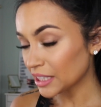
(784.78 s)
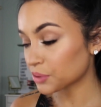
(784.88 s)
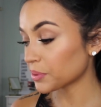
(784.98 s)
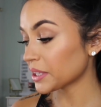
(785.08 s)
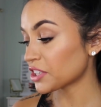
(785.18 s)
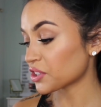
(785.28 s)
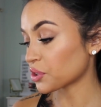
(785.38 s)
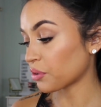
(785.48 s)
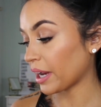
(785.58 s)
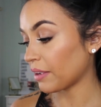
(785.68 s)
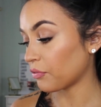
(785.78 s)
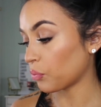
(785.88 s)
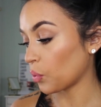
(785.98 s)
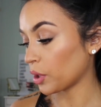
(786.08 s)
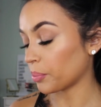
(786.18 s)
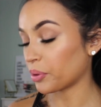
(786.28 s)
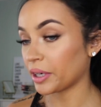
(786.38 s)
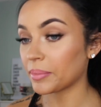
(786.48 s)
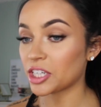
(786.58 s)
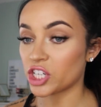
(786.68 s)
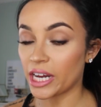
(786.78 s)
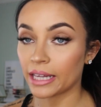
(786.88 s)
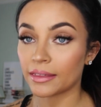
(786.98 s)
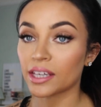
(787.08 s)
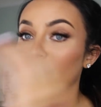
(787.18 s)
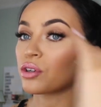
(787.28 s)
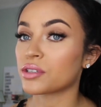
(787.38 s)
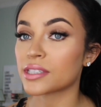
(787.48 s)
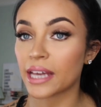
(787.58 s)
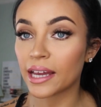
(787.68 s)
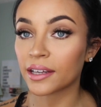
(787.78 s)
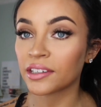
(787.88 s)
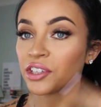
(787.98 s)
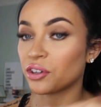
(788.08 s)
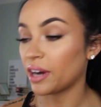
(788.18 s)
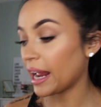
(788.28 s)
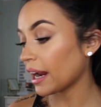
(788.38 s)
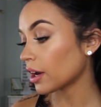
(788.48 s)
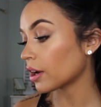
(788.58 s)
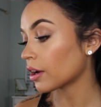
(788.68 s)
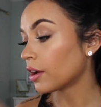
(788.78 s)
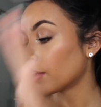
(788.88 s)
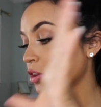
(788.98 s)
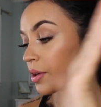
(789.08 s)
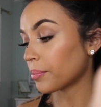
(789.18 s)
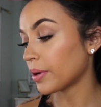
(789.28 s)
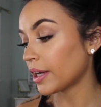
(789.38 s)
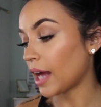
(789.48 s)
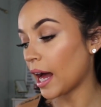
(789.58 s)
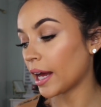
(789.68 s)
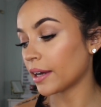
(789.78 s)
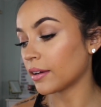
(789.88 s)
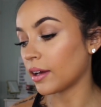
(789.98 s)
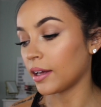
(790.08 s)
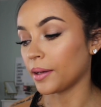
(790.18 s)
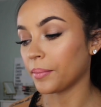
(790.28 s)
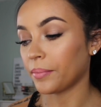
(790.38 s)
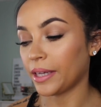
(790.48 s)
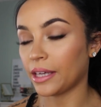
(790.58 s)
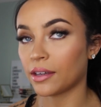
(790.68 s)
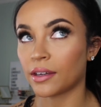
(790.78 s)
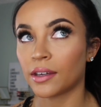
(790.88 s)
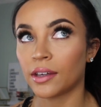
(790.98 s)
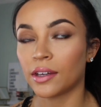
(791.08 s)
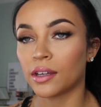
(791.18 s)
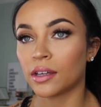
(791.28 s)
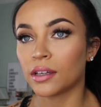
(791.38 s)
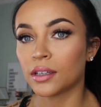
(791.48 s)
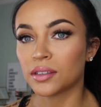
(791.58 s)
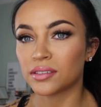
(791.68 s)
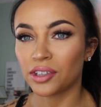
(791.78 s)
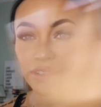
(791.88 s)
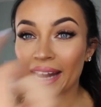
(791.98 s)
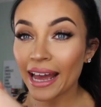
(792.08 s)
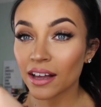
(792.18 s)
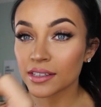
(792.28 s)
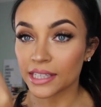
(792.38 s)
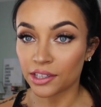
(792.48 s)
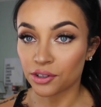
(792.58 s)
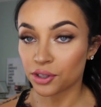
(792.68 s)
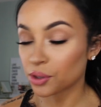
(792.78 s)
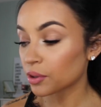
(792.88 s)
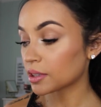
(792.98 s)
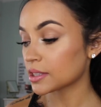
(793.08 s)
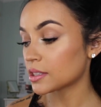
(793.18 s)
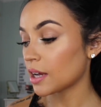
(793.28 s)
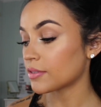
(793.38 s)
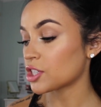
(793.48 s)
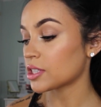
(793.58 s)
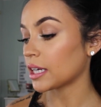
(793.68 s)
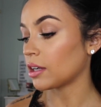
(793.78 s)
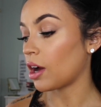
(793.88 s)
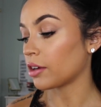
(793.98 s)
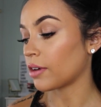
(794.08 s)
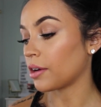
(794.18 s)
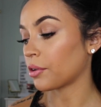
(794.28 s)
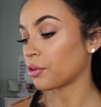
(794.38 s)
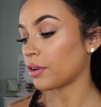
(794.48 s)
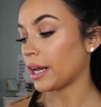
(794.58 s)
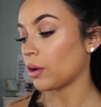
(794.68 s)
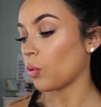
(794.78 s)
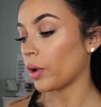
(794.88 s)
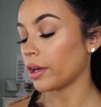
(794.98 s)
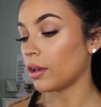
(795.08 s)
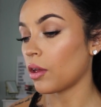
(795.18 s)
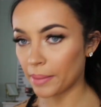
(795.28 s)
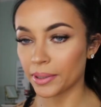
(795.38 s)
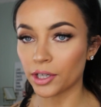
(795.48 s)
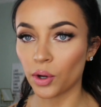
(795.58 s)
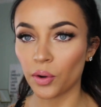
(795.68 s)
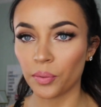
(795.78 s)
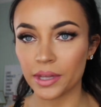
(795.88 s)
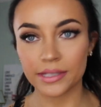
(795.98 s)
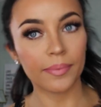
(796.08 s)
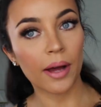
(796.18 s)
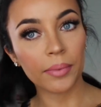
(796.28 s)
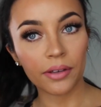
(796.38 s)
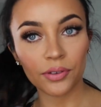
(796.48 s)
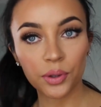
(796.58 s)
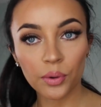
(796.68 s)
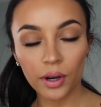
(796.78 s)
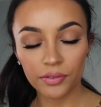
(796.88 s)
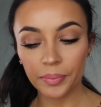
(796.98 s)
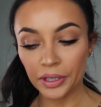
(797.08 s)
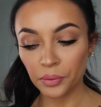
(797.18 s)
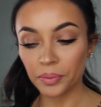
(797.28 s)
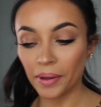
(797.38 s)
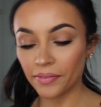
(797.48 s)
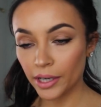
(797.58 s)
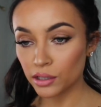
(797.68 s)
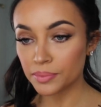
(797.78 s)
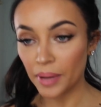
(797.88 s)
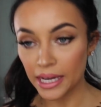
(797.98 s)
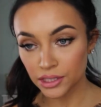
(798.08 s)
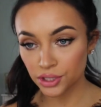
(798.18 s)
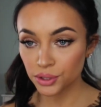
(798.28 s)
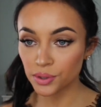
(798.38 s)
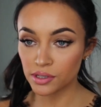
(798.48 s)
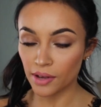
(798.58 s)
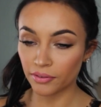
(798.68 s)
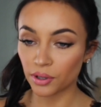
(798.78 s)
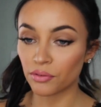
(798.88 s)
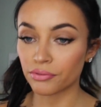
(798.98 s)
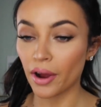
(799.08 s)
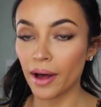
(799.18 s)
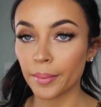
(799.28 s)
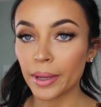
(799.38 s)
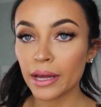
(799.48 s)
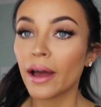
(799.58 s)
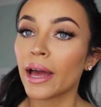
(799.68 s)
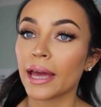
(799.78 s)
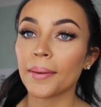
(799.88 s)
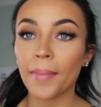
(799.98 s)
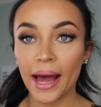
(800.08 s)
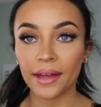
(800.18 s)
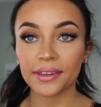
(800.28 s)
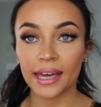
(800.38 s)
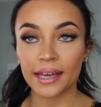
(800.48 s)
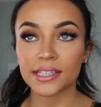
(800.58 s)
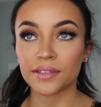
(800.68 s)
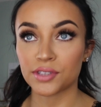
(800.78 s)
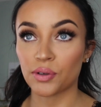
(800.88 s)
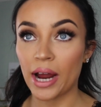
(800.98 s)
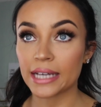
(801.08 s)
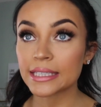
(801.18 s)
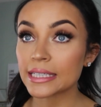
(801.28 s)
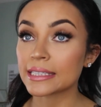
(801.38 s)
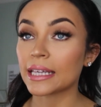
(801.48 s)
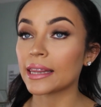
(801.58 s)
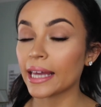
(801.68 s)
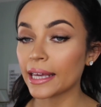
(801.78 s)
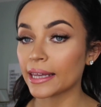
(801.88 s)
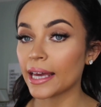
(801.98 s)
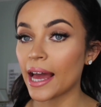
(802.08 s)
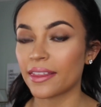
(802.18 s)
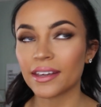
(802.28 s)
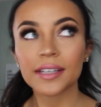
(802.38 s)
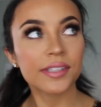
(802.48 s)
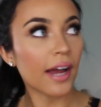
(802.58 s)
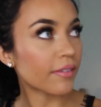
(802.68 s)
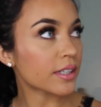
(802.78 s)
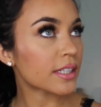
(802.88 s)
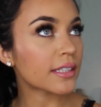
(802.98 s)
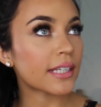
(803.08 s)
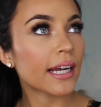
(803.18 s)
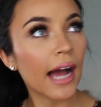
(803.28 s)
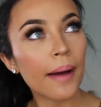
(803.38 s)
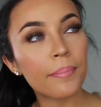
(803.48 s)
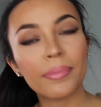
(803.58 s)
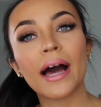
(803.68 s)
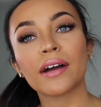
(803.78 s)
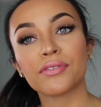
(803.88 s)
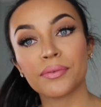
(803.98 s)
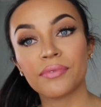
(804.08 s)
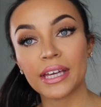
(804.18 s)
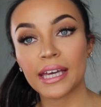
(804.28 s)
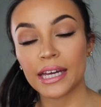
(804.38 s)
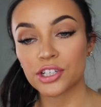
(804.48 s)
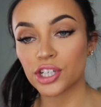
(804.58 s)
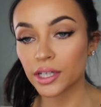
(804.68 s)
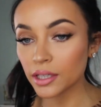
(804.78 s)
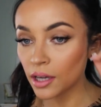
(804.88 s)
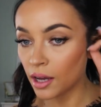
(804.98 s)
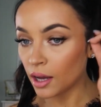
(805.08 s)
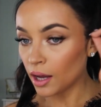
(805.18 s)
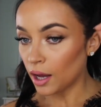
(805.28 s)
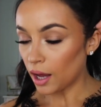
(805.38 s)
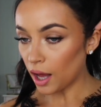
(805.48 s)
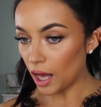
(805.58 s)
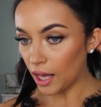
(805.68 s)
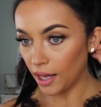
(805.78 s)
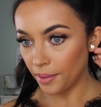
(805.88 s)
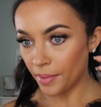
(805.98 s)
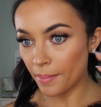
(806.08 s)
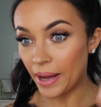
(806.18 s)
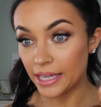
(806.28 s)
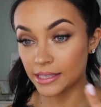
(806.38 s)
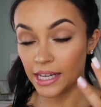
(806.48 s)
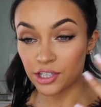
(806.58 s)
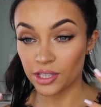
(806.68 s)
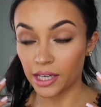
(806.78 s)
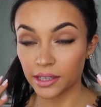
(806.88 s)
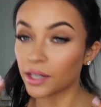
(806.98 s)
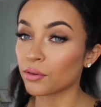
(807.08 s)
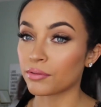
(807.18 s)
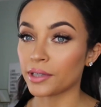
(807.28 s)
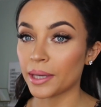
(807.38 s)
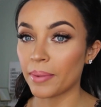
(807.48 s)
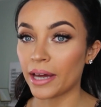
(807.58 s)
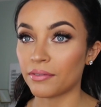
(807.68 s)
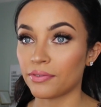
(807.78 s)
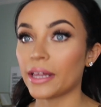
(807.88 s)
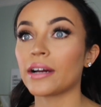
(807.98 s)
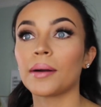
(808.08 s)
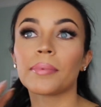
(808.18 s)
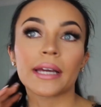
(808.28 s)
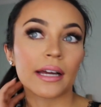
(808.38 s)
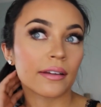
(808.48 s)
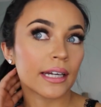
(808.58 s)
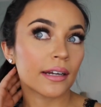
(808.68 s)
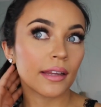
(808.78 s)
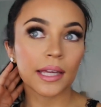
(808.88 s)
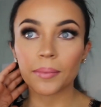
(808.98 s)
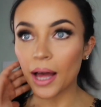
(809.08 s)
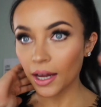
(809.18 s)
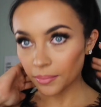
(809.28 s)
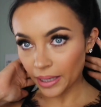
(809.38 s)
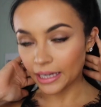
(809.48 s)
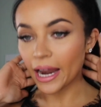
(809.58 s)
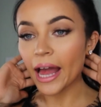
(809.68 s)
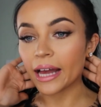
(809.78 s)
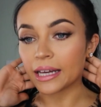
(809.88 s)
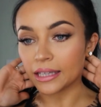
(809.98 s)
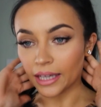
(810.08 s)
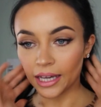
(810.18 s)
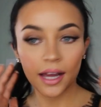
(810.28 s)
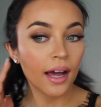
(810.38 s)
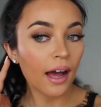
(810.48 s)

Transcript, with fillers: it's really just great for pretty much anything, your skin, your hair. You can put it on um, like your nails, like your cuticles and stuff. It's just like an all around great oil. probably know this about me if you are familiar with my videos, but I do suffer from a mild case of psoriasis and lately, I think it's ever since I got back from vacation um my I just had like a really bad flare up like I'll get it like on my neck and like